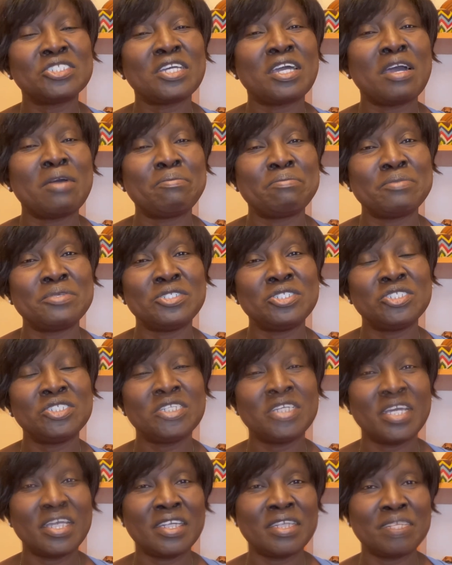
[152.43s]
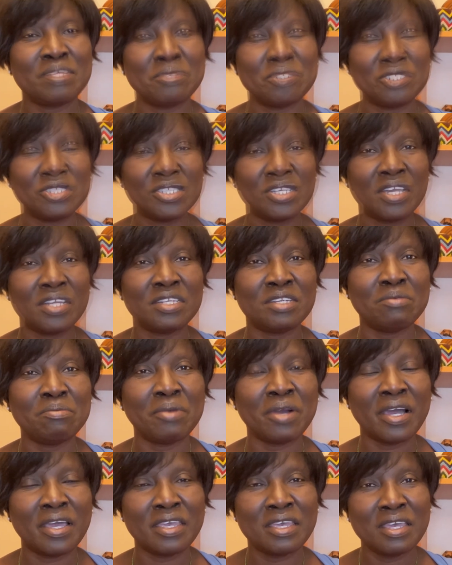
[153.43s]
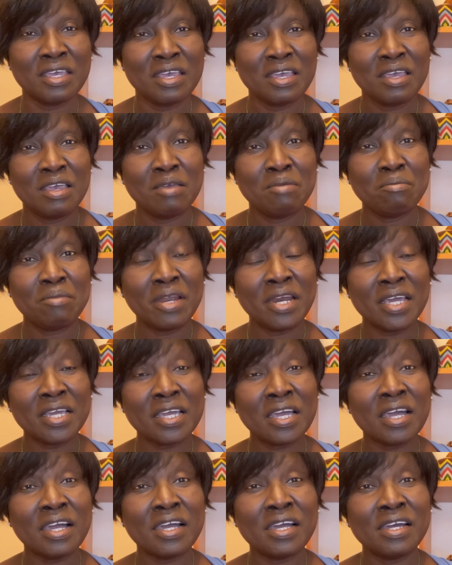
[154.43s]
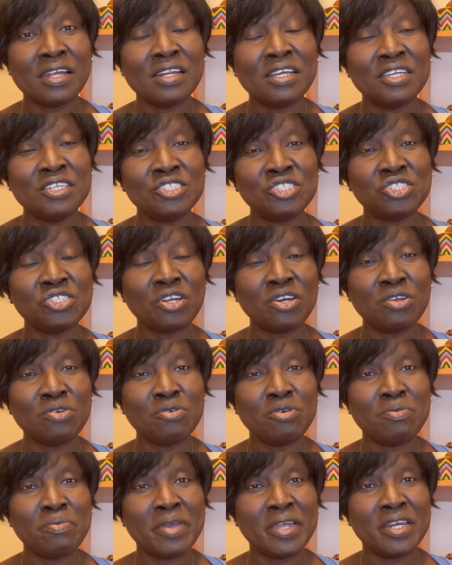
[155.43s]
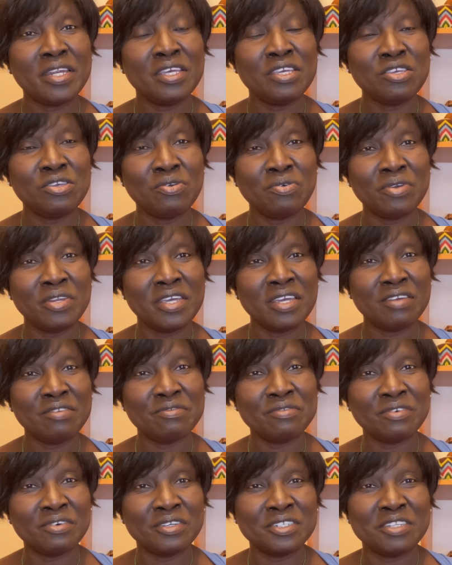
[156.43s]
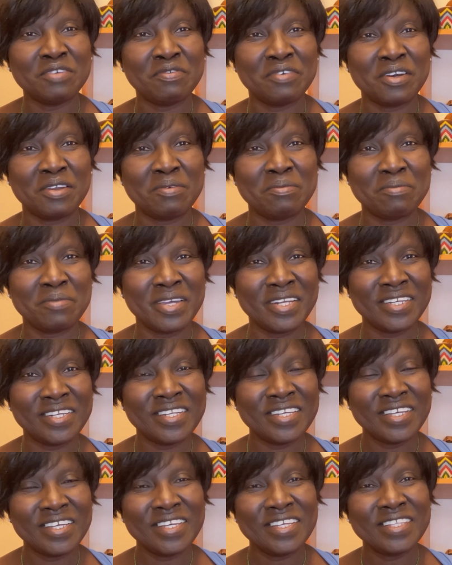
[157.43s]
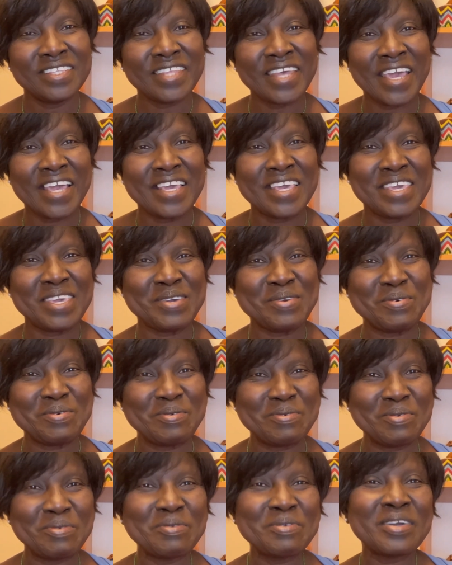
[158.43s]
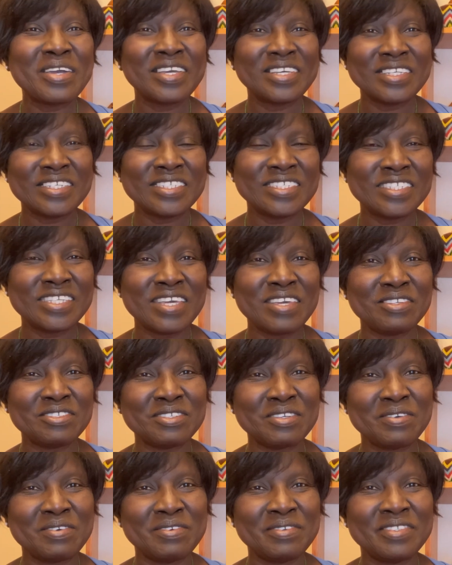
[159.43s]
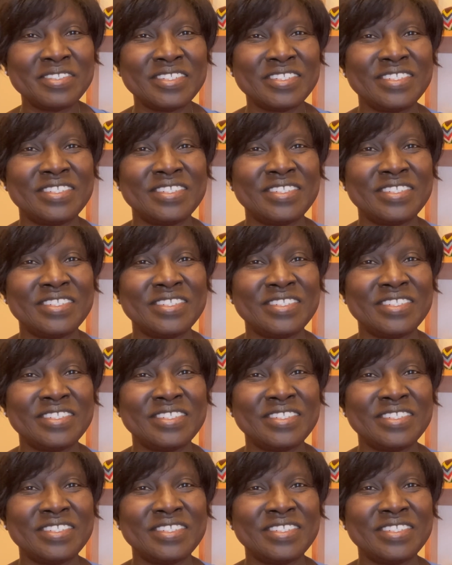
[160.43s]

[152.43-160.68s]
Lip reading: appreciated by Malakal Collo Women Union for Development. Thank you. See you soon.